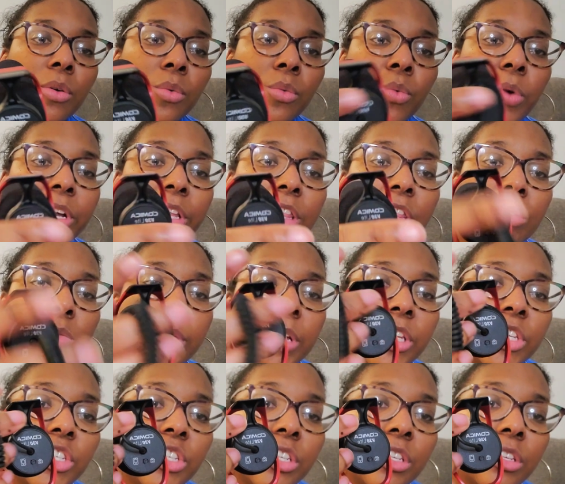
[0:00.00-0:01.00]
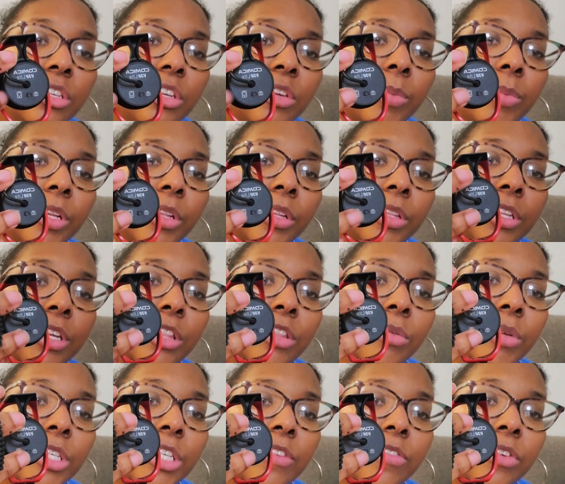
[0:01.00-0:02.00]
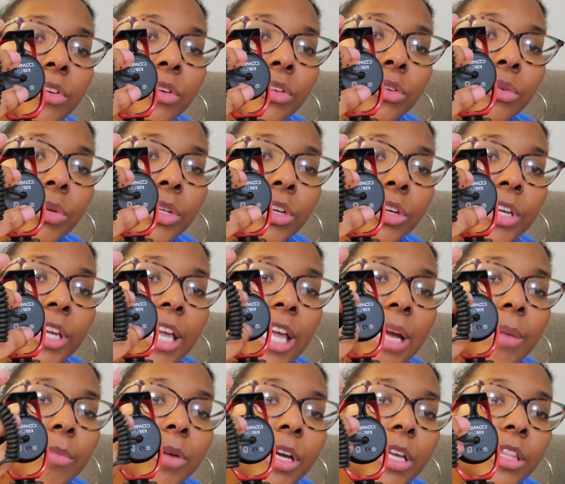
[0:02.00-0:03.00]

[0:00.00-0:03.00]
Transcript: one switch. You put on this switch if you're doing your camera,